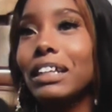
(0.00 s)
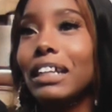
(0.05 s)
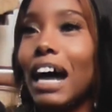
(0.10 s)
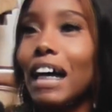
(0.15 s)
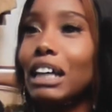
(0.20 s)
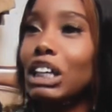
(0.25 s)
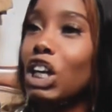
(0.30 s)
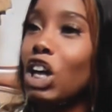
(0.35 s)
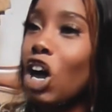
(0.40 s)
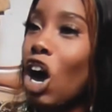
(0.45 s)

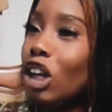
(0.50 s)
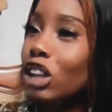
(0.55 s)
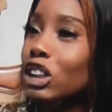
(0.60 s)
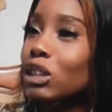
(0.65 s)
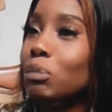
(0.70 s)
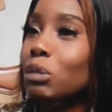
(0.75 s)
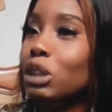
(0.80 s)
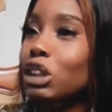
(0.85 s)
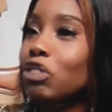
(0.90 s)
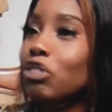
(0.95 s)
that he
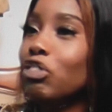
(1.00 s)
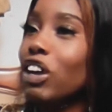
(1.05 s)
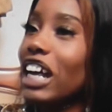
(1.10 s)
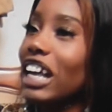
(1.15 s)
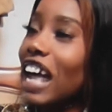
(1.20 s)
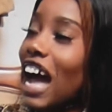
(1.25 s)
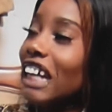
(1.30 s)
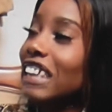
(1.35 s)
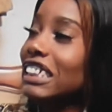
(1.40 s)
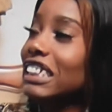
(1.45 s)
caught me
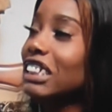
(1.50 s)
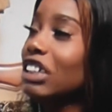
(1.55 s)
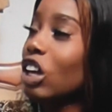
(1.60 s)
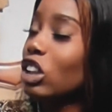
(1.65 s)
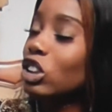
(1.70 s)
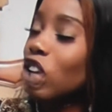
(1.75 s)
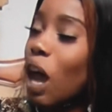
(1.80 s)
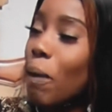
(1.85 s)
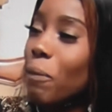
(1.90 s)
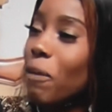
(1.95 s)
red-handed
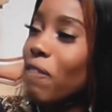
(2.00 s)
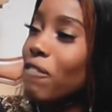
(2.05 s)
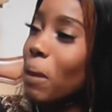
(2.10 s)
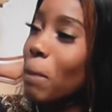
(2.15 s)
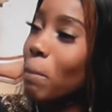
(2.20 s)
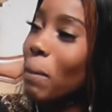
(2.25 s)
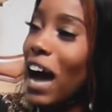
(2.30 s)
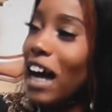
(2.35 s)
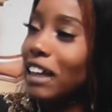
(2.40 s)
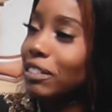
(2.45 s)
on top of a
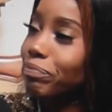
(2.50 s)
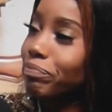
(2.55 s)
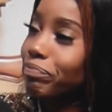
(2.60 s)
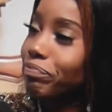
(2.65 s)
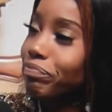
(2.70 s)
man.